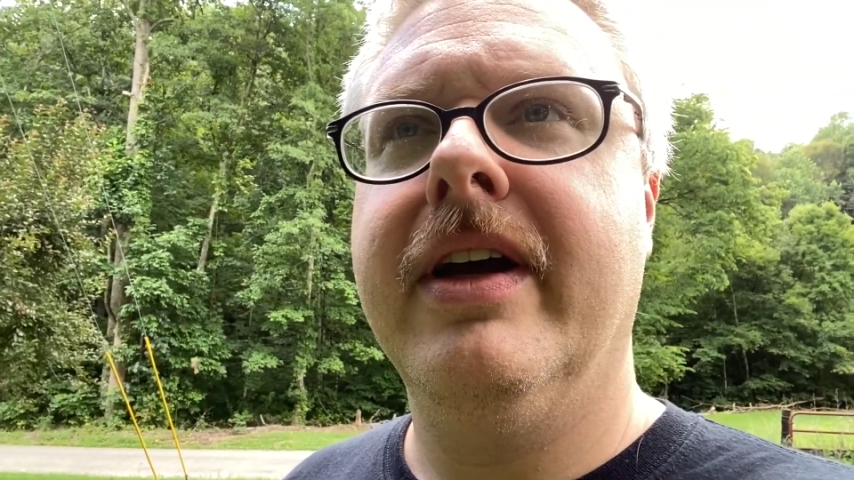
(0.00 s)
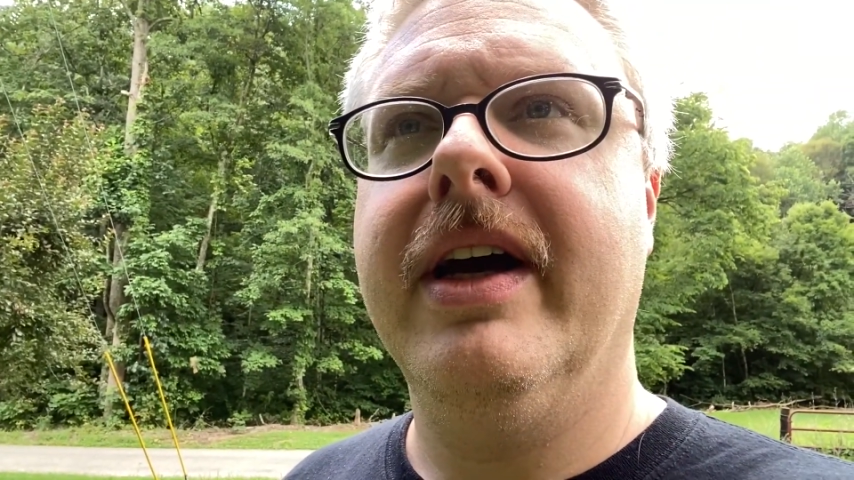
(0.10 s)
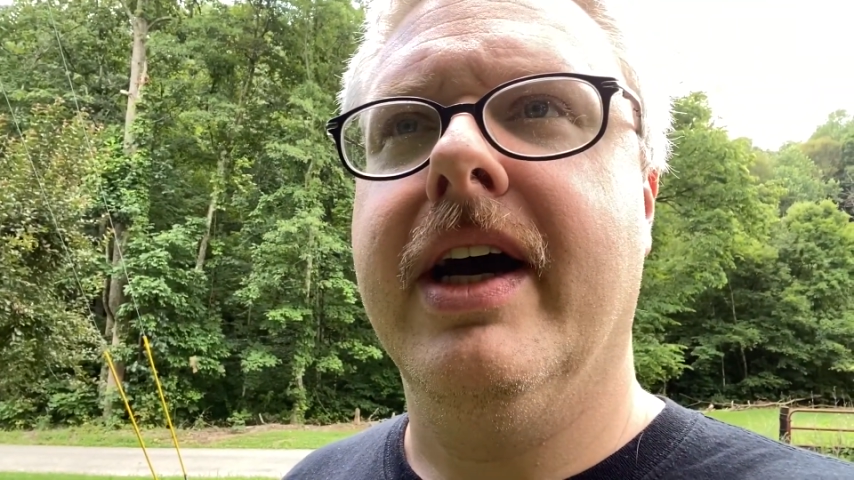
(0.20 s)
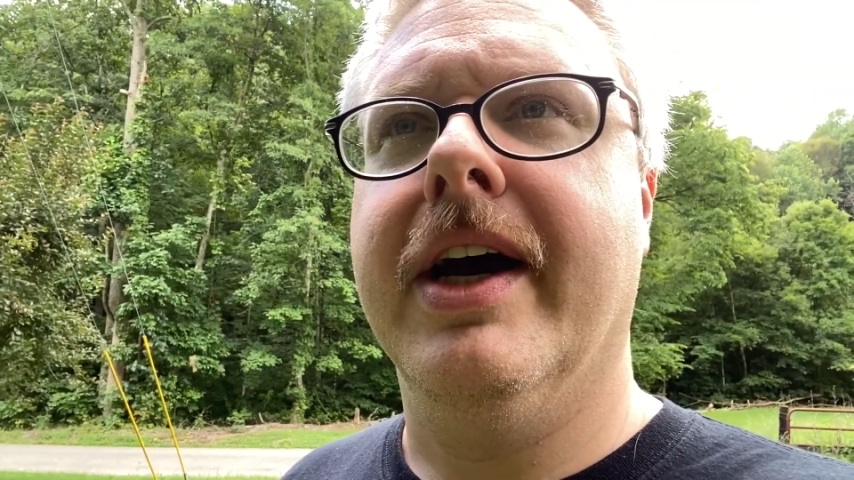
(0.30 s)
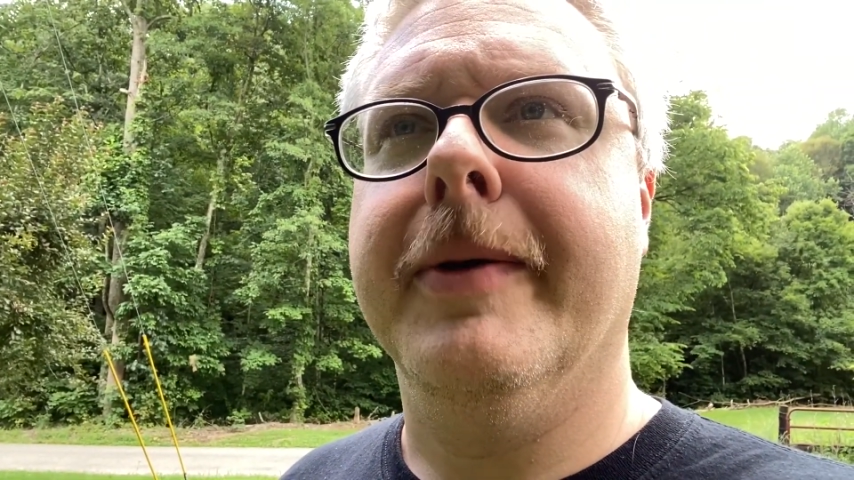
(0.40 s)

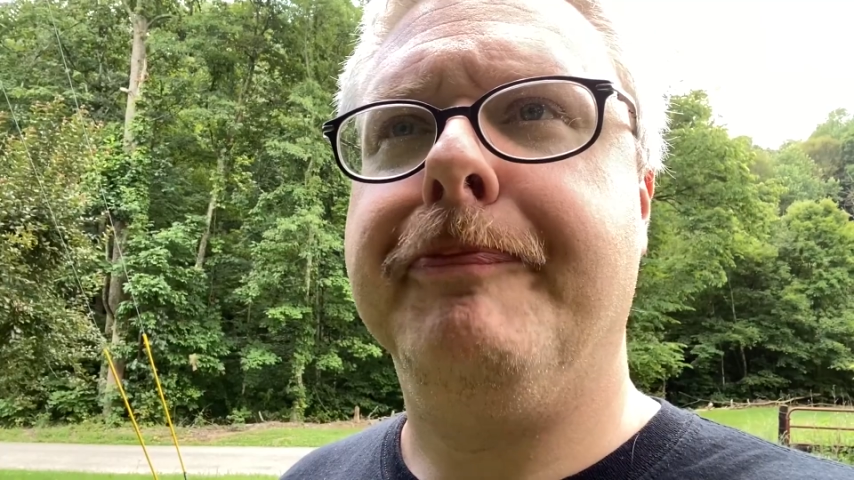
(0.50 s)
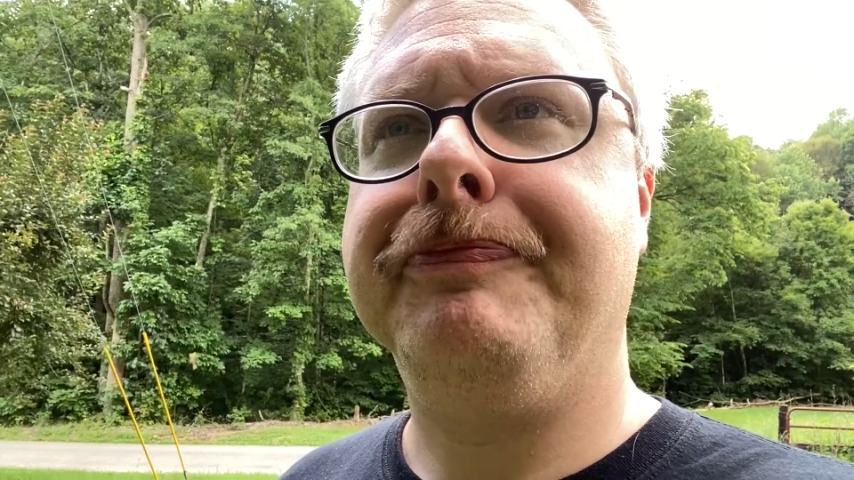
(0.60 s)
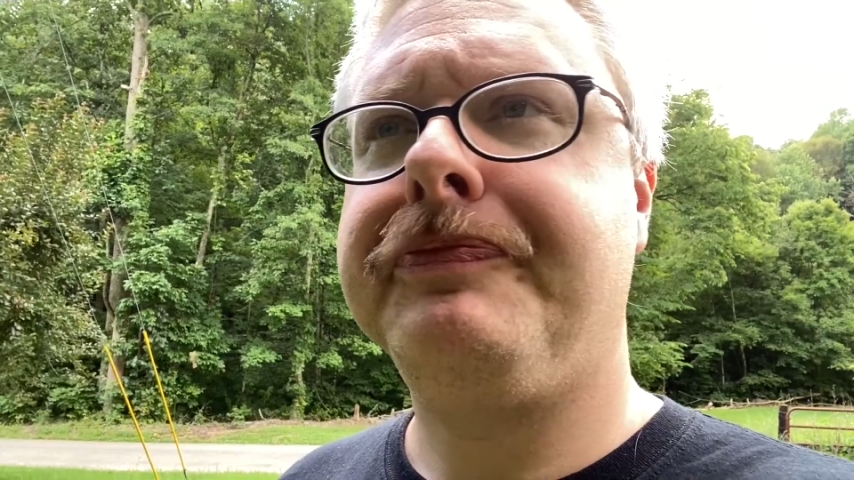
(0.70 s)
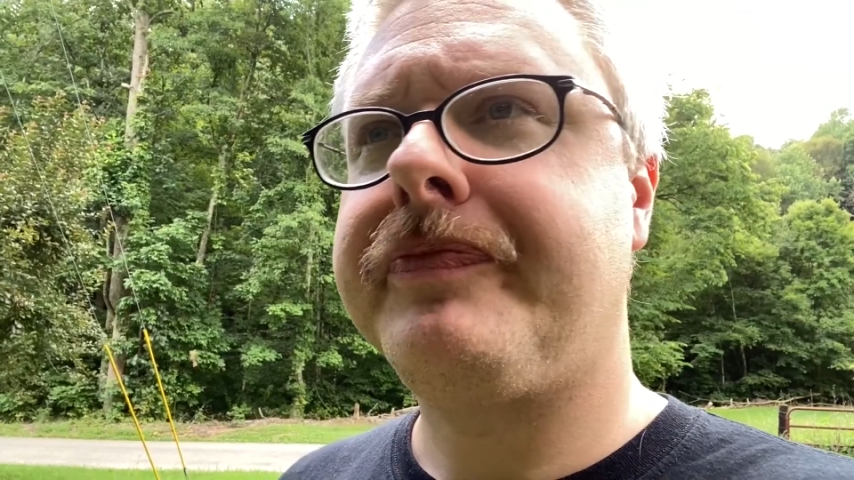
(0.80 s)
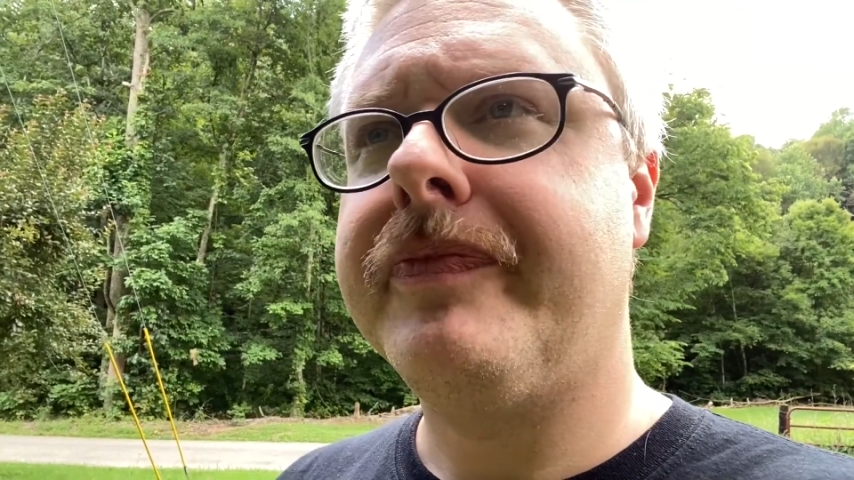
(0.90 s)

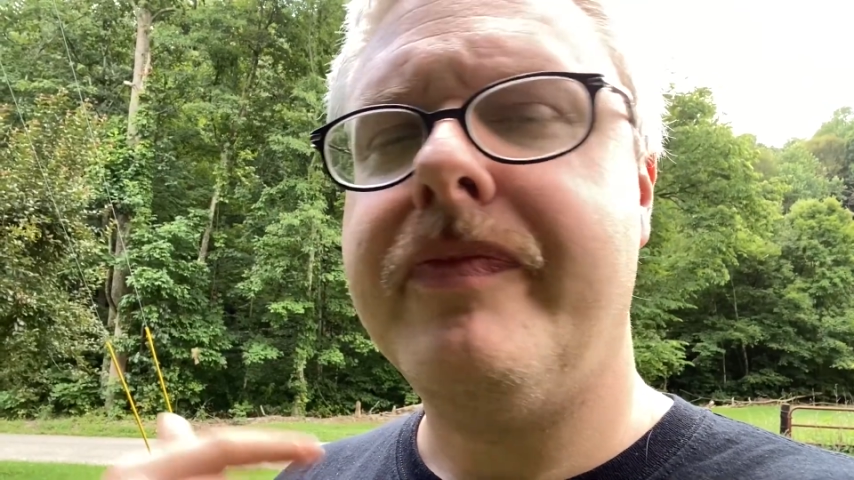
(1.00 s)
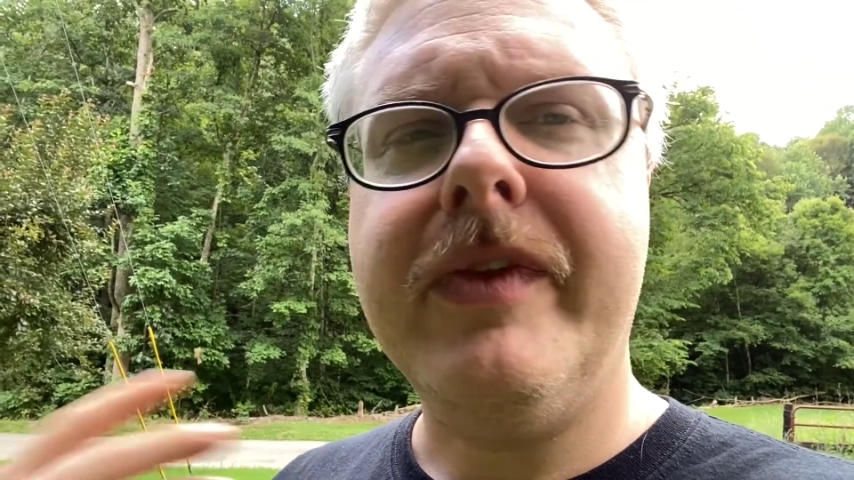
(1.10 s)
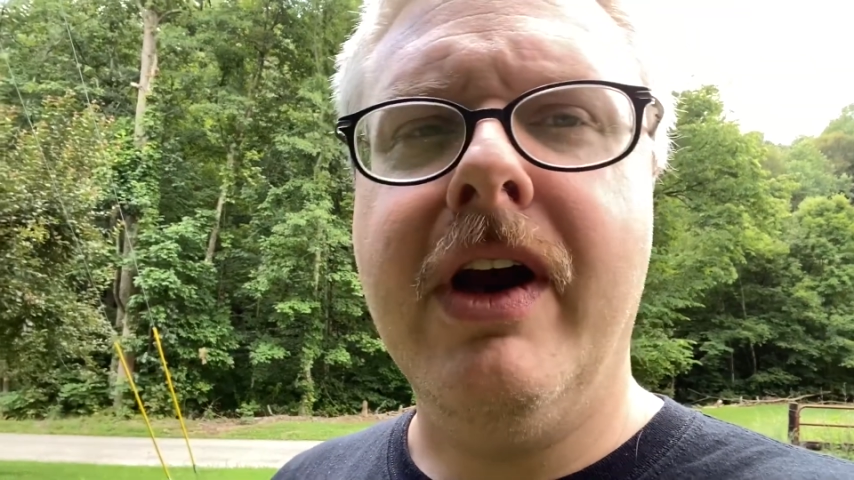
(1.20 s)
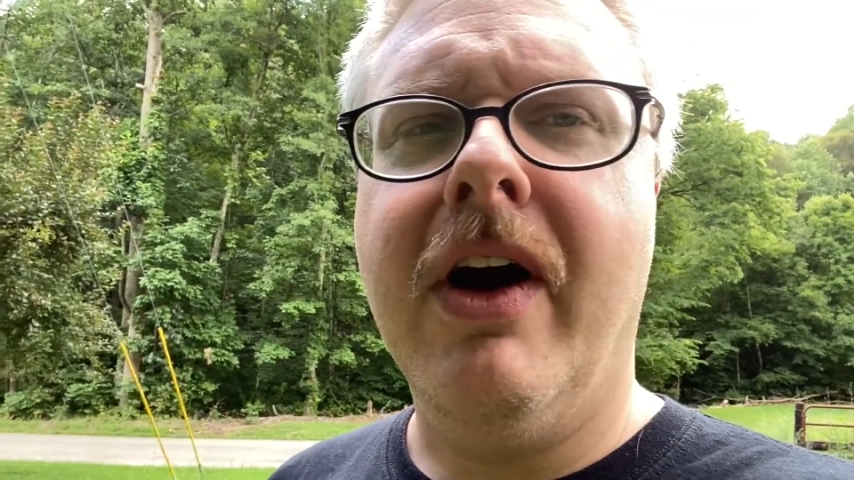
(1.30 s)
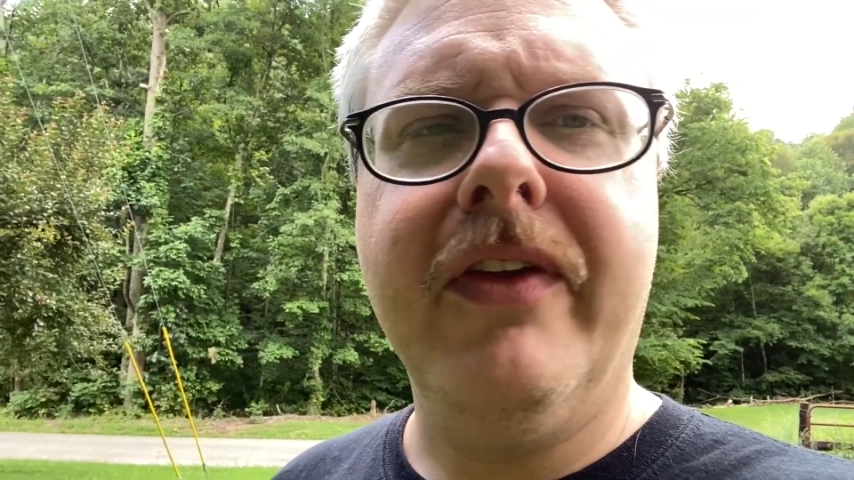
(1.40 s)

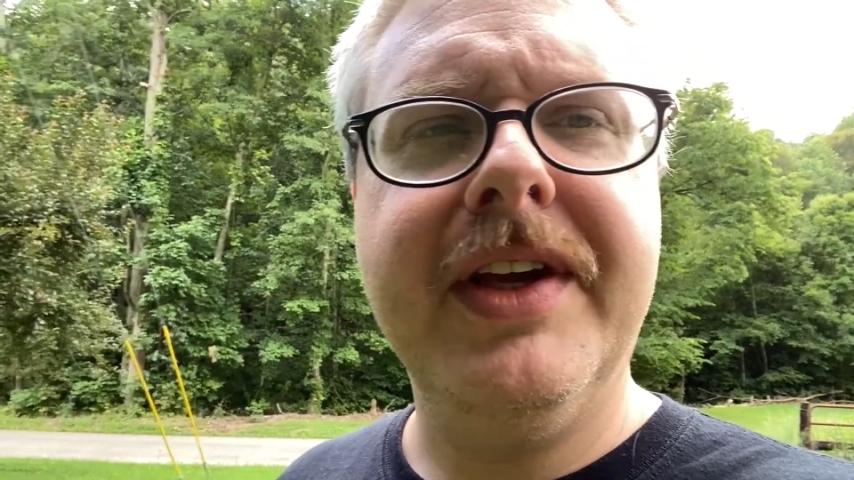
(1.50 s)
all